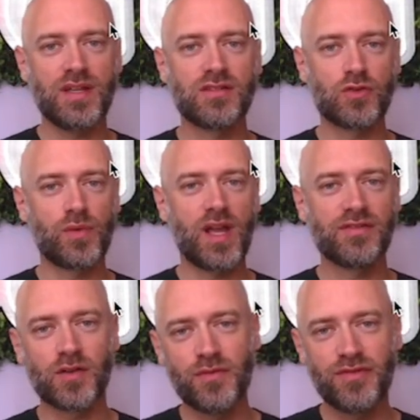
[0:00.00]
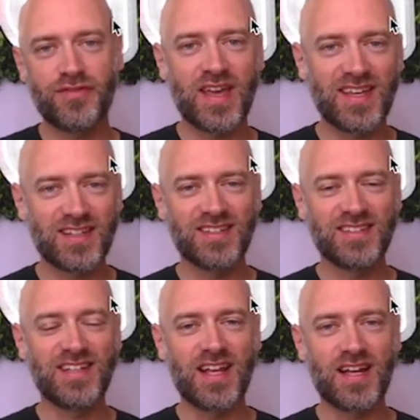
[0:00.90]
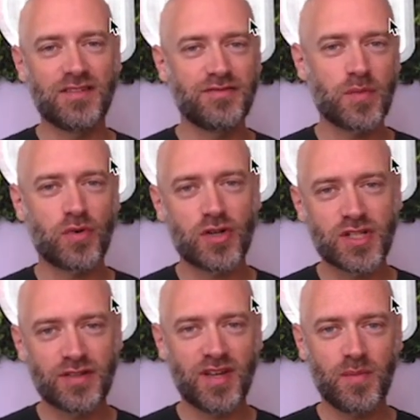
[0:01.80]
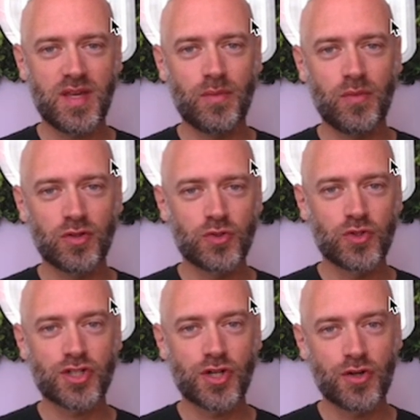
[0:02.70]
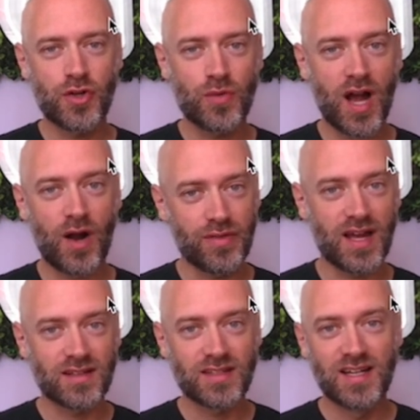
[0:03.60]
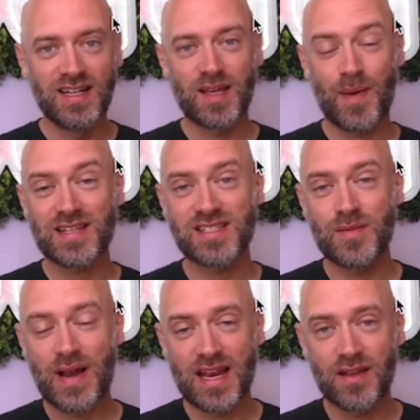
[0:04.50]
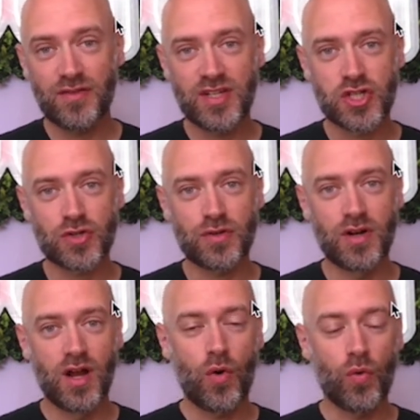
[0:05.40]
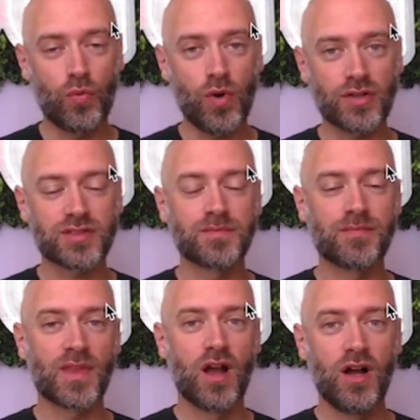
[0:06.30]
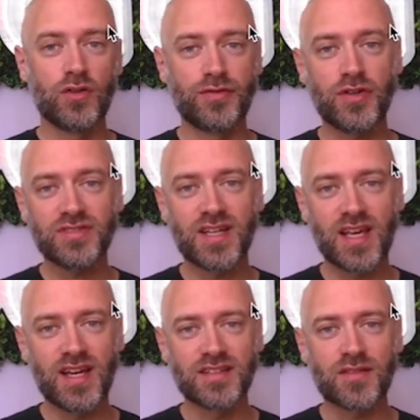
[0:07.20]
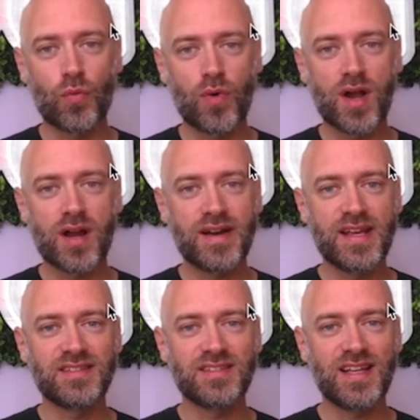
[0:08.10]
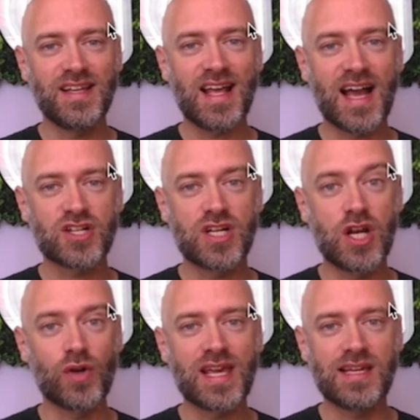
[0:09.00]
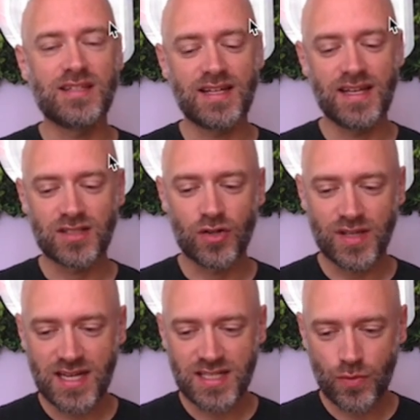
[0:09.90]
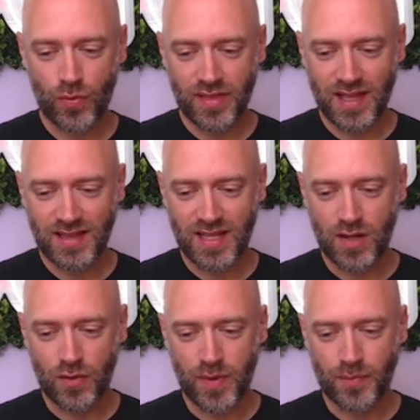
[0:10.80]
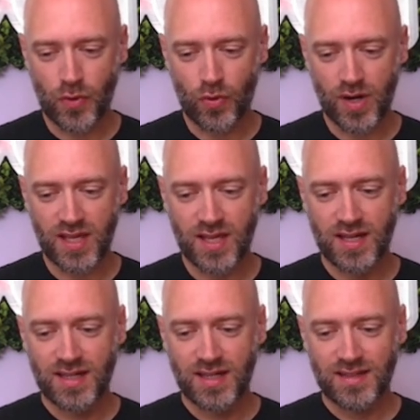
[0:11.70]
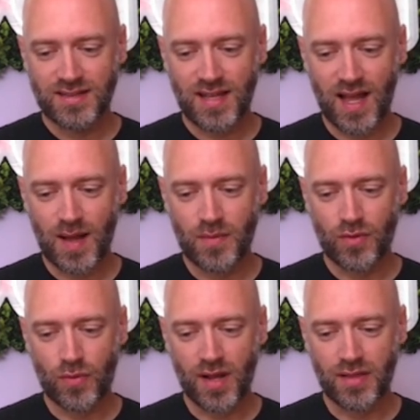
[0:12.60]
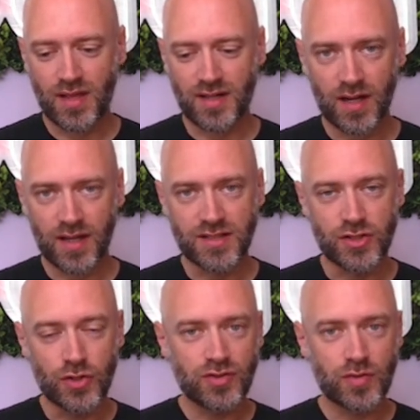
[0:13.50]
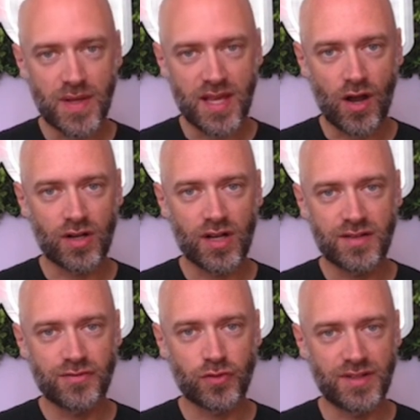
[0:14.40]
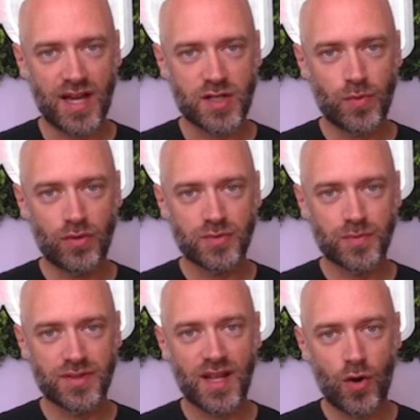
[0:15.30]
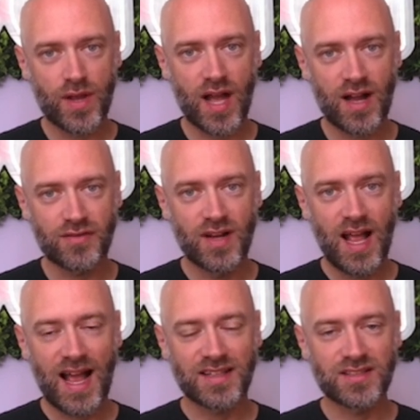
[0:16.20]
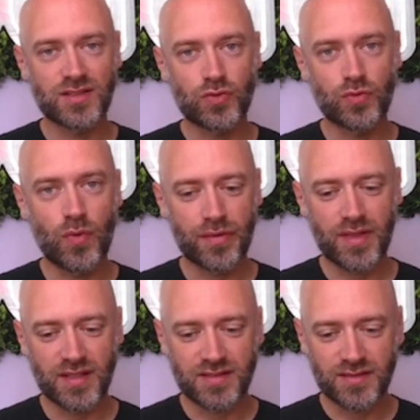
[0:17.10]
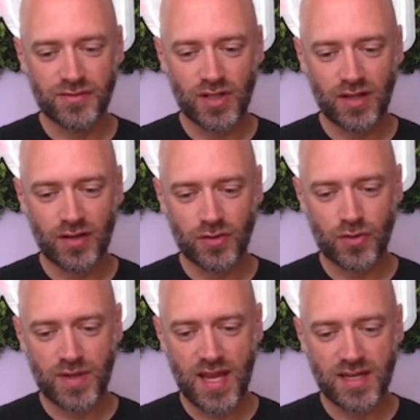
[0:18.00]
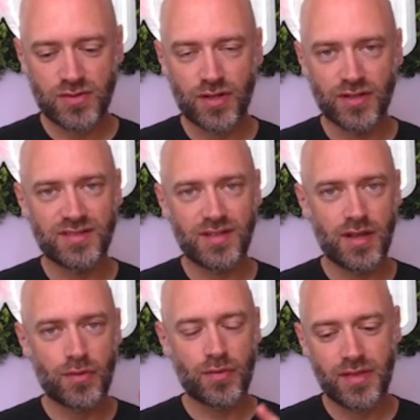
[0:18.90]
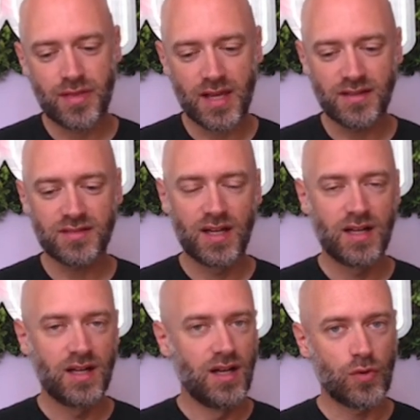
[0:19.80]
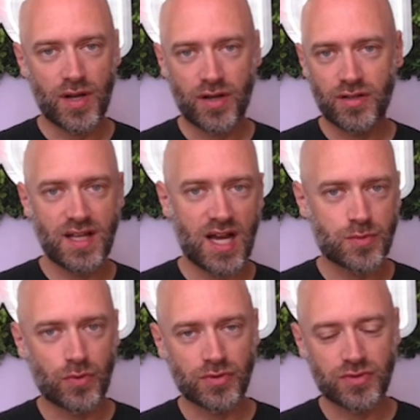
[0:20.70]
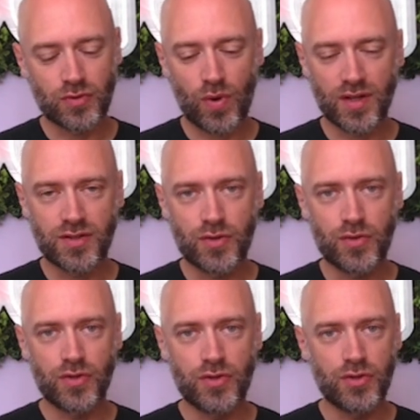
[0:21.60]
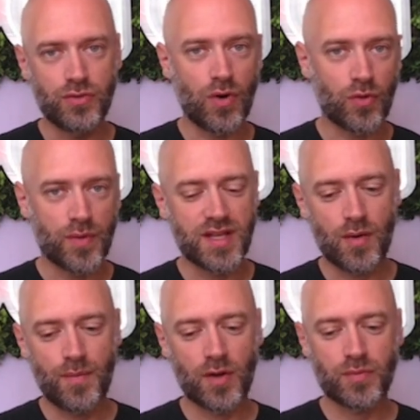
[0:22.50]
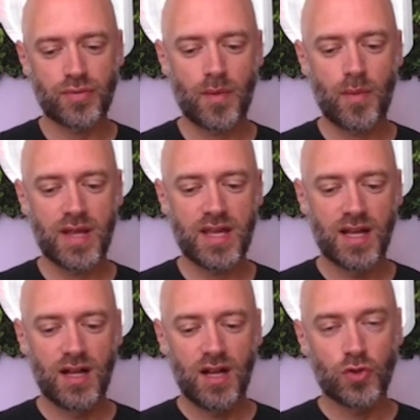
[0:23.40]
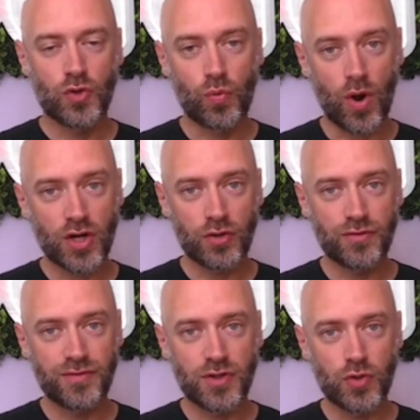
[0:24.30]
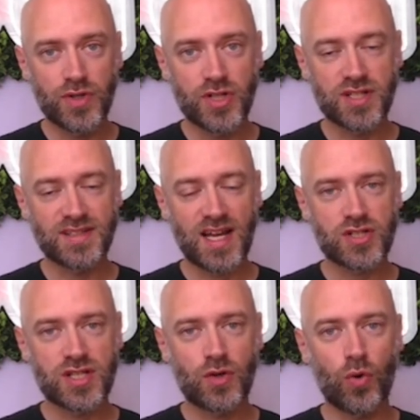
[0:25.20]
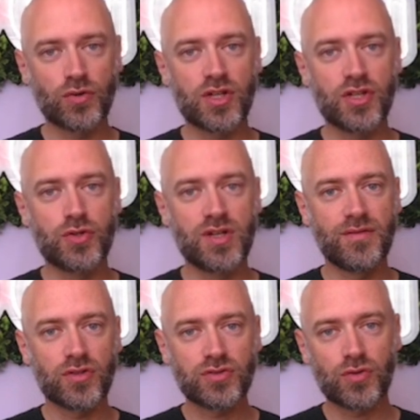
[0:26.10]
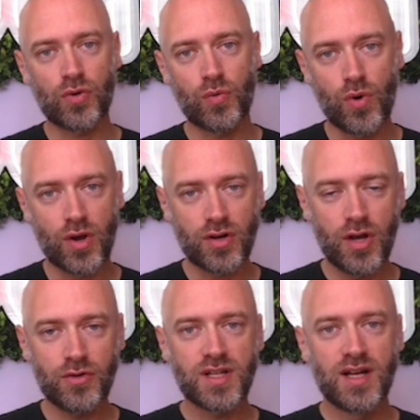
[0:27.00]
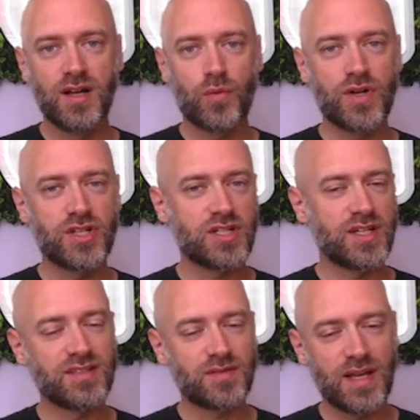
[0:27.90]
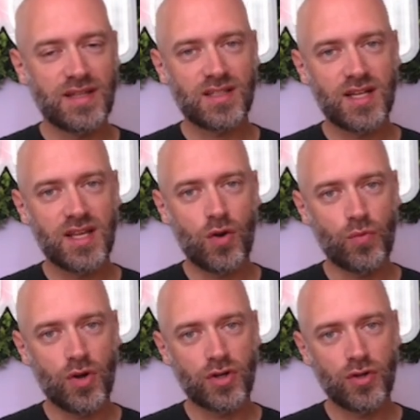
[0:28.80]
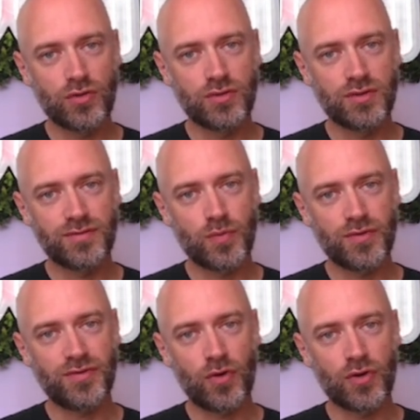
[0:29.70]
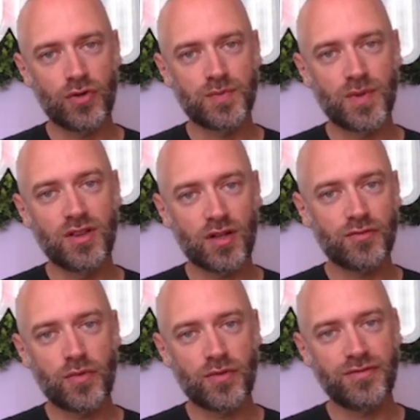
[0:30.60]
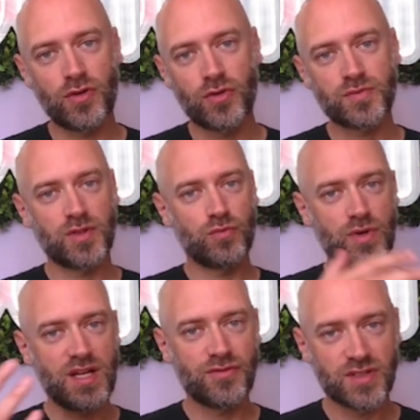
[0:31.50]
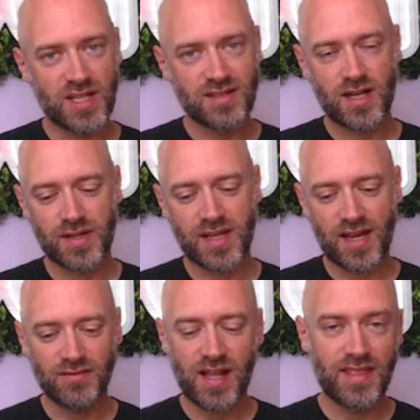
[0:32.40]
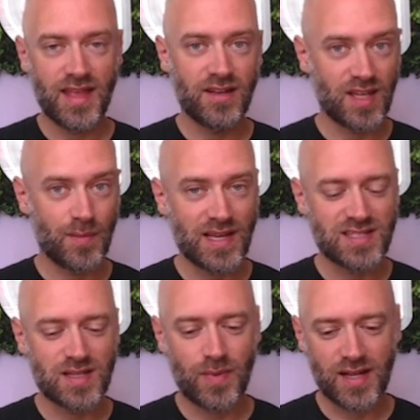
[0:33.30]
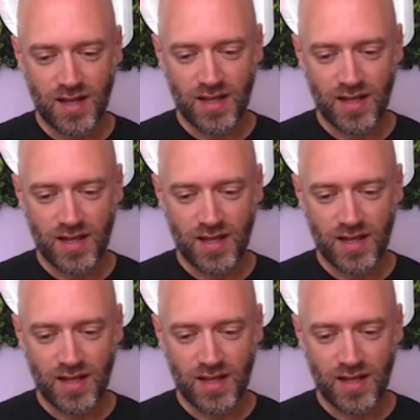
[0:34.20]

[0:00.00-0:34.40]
So we have some fake data, fake project, fake people to show you how that capacity planning feature works. The first thing is where is it actually located? It's located within the reporting tab right there. It used to be only for dashboards, but now we have access to more things. If you click on create, you're gonna see three things. Regular dashboards, the one you knew already about probably, the workload view, which is actually called universal workload, which is basically a workload for portfolios, but not for portfolios, but really for the entire account, and then the capacity plan.